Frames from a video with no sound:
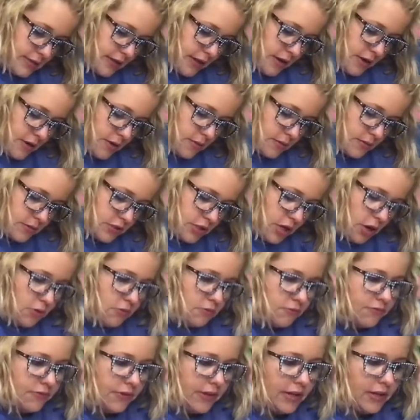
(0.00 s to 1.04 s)
so
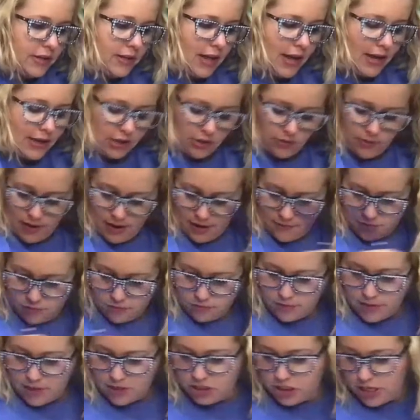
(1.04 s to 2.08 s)
don't feel like you have
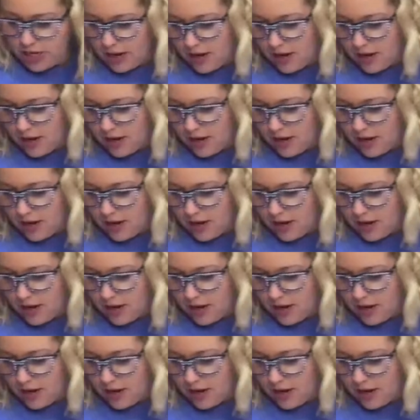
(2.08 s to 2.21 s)
to rush